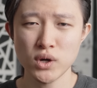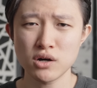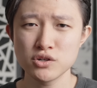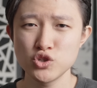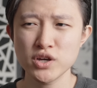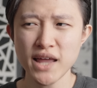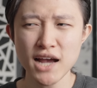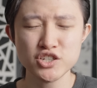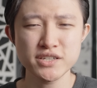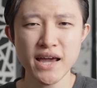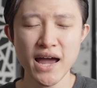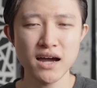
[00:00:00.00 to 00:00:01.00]
well, you could
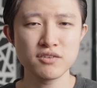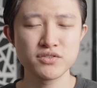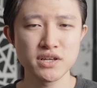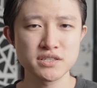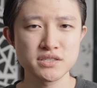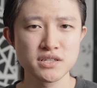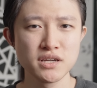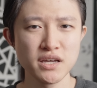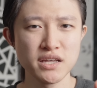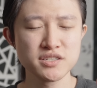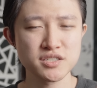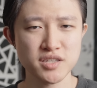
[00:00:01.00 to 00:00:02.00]
actually have this
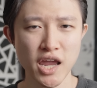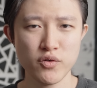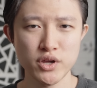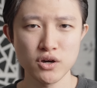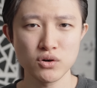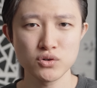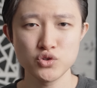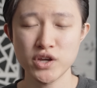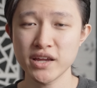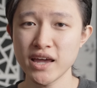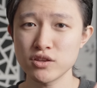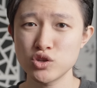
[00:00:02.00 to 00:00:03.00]
in stereo. You
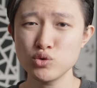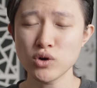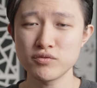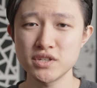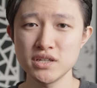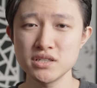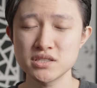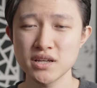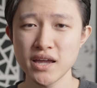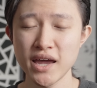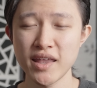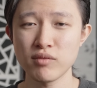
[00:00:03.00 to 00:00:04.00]
can get two of these
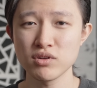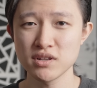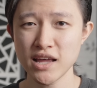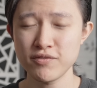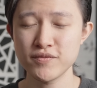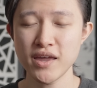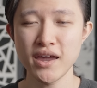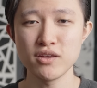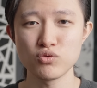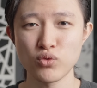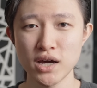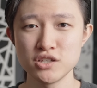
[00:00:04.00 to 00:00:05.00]
and have a left
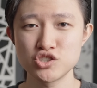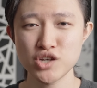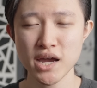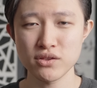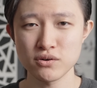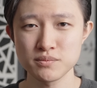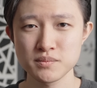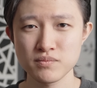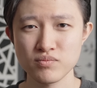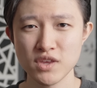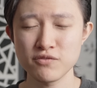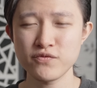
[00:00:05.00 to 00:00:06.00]
and right channel.
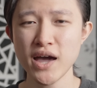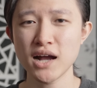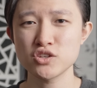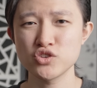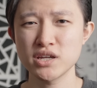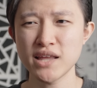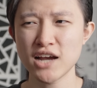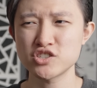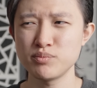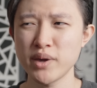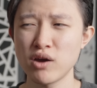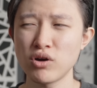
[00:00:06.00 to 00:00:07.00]
In fact, you can
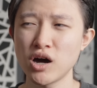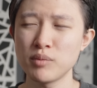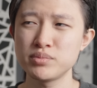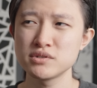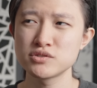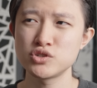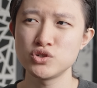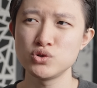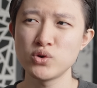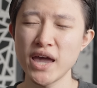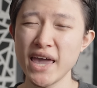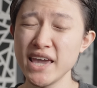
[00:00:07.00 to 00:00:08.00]
actually pair up
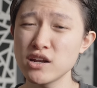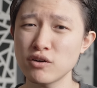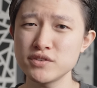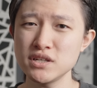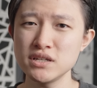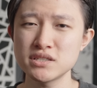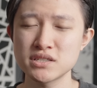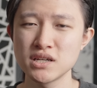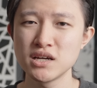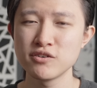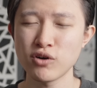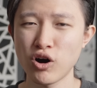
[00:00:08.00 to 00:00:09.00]
to eight of these
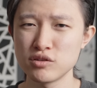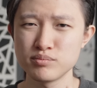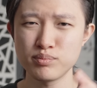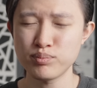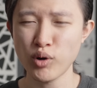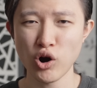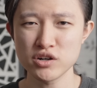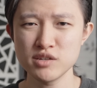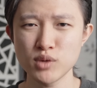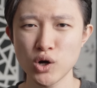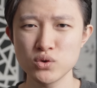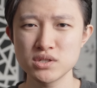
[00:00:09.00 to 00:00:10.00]
on party
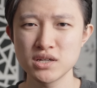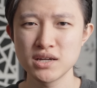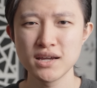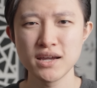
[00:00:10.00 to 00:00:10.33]
mode.